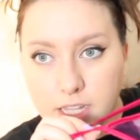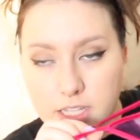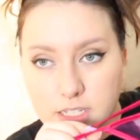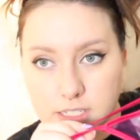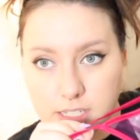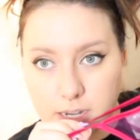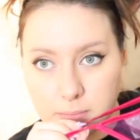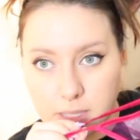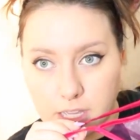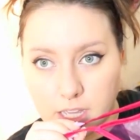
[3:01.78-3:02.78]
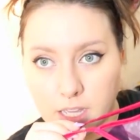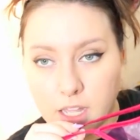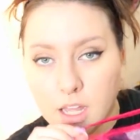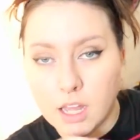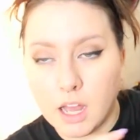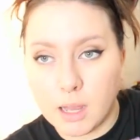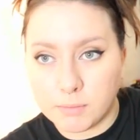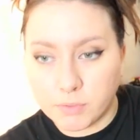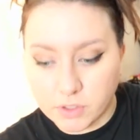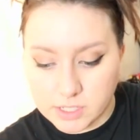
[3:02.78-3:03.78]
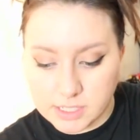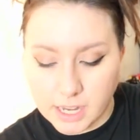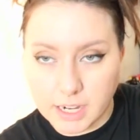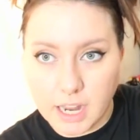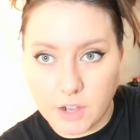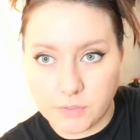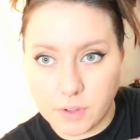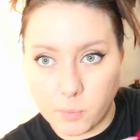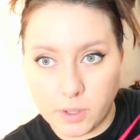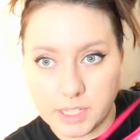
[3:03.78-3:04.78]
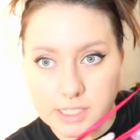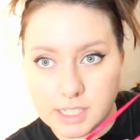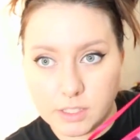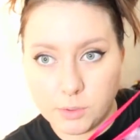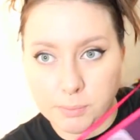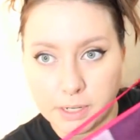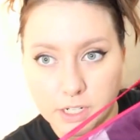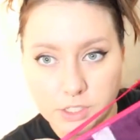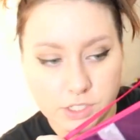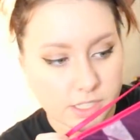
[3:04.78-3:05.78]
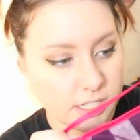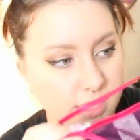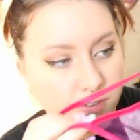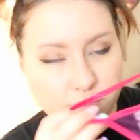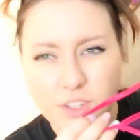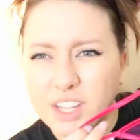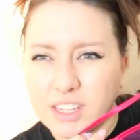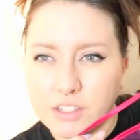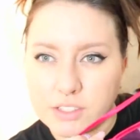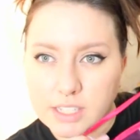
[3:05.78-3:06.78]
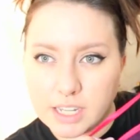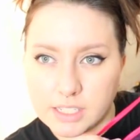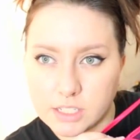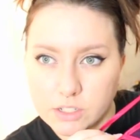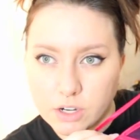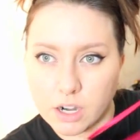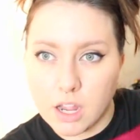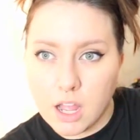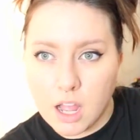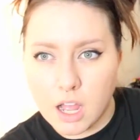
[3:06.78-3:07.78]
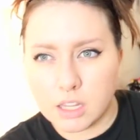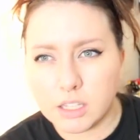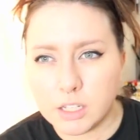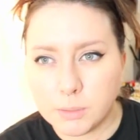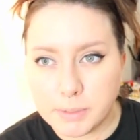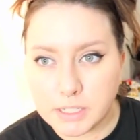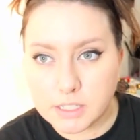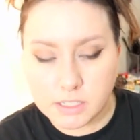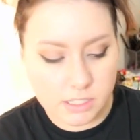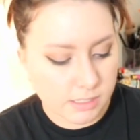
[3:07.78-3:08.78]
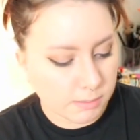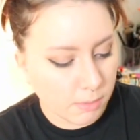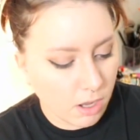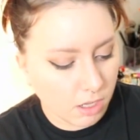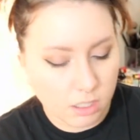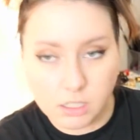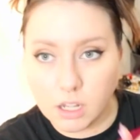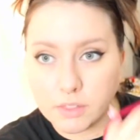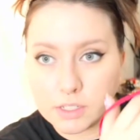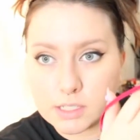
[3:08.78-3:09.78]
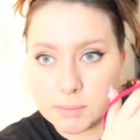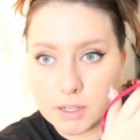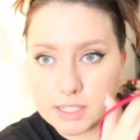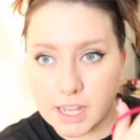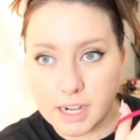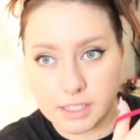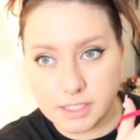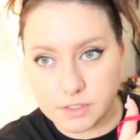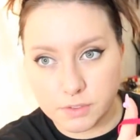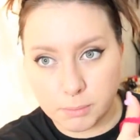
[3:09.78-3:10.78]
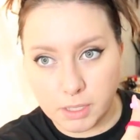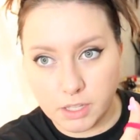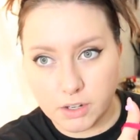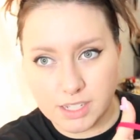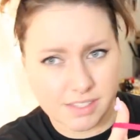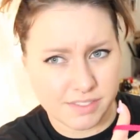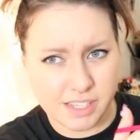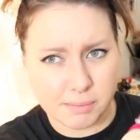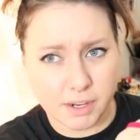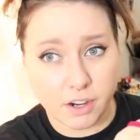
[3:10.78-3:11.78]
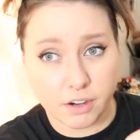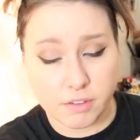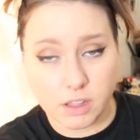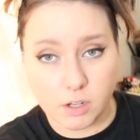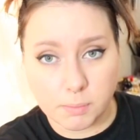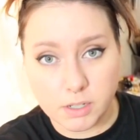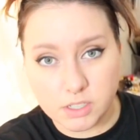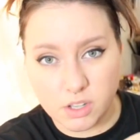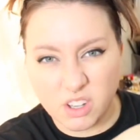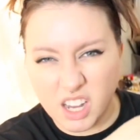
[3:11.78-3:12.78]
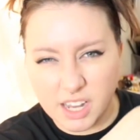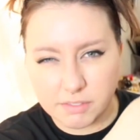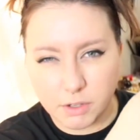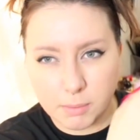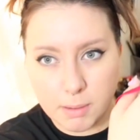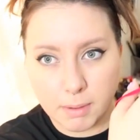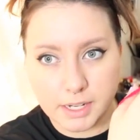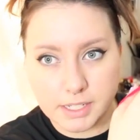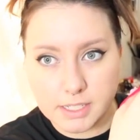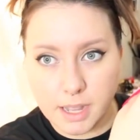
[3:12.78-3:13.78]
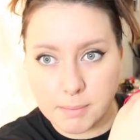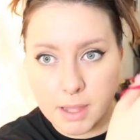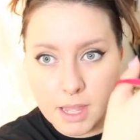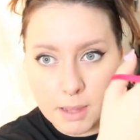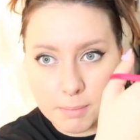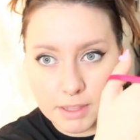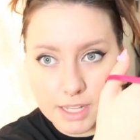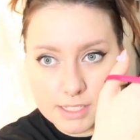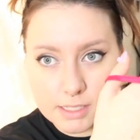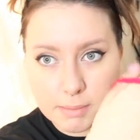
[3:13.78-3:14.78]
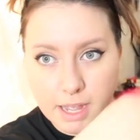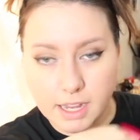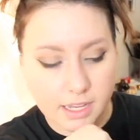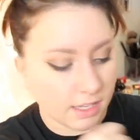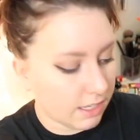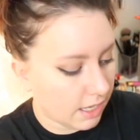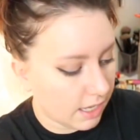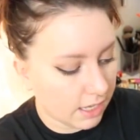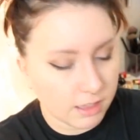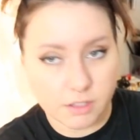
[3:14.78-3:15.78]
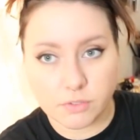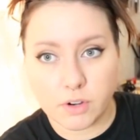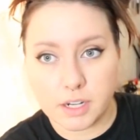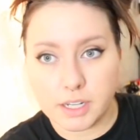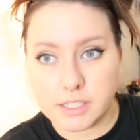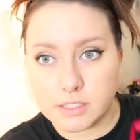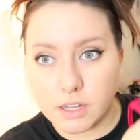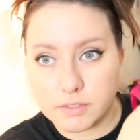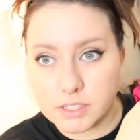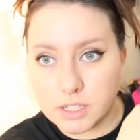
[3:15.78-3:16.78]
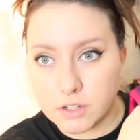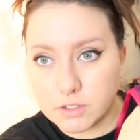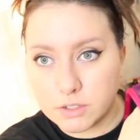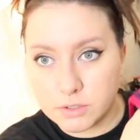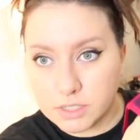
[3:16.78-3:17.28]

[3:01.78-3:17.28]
need to send me for the second outfit one that's a little bigger, just because I feel like their sizes are a little bit small, on the small side, at least for me. You guys have seen my curvy lookbook, so you kind of know my body type, but that's the back, and the front is obviously also